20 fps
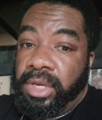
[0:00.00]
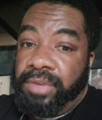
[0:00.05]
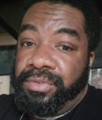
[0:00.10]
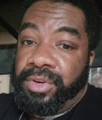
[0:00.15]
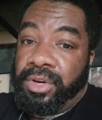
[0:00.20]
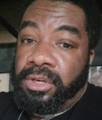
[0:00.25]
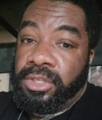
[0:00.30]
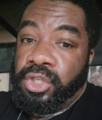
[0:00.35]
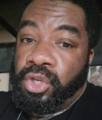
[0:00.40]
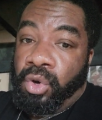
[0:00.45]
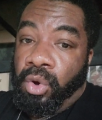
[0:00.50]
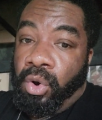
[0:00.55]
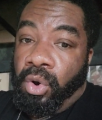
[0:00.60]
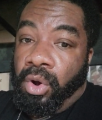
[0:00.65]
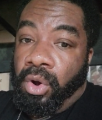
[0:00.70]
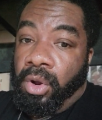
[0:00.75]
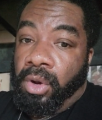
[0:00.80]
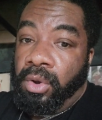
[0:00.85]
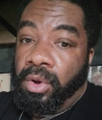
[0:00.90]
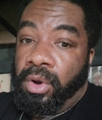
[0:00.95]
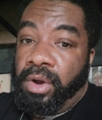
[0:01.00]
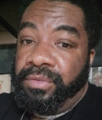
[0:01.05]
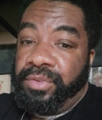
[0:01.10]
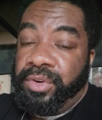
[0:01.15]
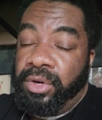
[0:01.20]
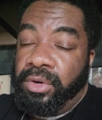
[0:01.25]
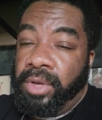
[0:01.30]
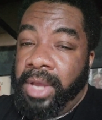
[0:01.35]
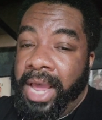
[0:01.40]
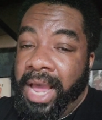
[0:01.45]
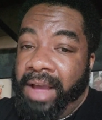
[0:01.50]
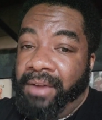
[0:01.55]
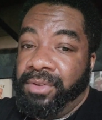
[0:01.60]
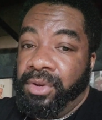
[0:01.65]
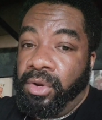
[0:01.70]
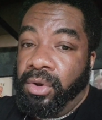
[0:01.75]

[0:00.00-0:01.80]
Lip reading: if you're tall or if you have